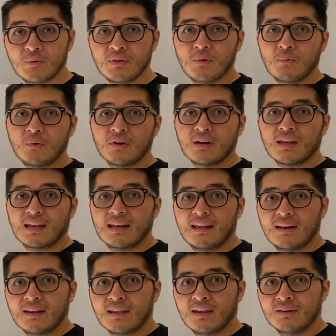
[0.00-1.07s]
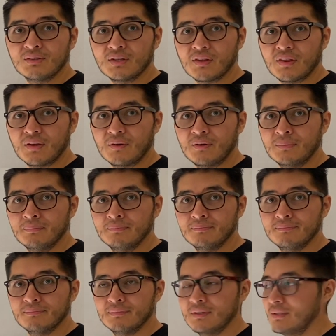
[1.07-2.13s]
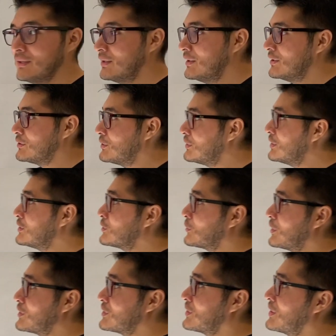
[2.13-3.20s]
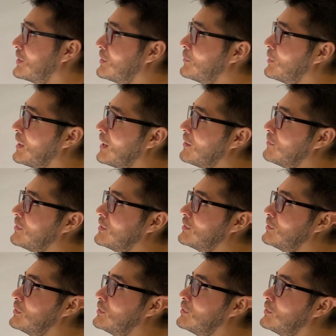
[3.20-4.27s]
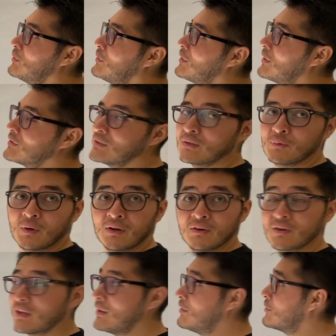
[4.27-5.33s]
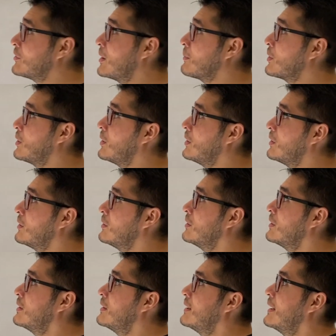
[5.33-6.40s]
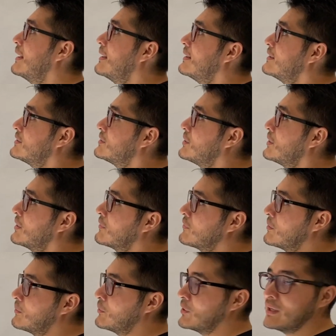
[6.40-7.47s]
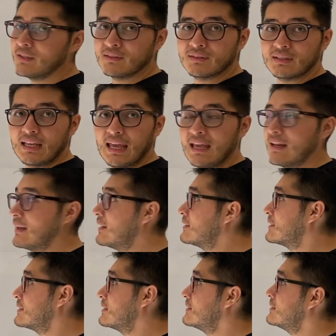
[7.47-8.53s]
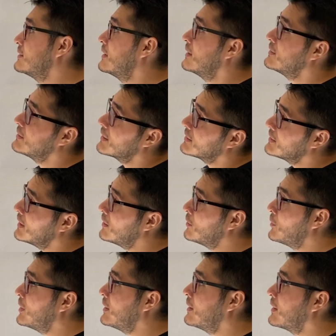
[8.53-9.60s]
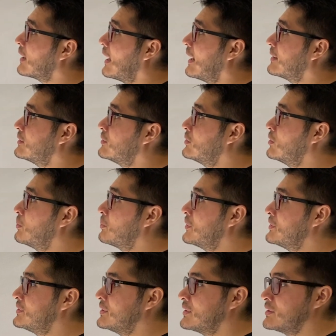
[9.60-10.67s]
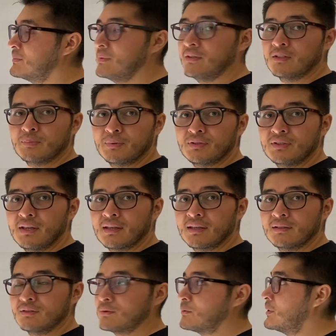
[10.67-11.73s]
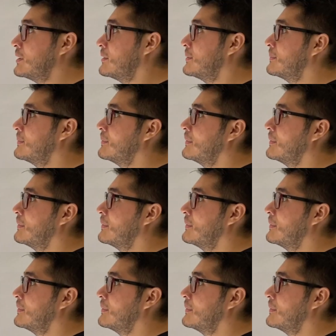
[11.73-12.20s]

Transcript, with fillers: with the work kinetic energy theorem. So in this question here, we have a 2,100 kilogram car. It's starting from rest and it, it is accelerating at 2.6 meters per second square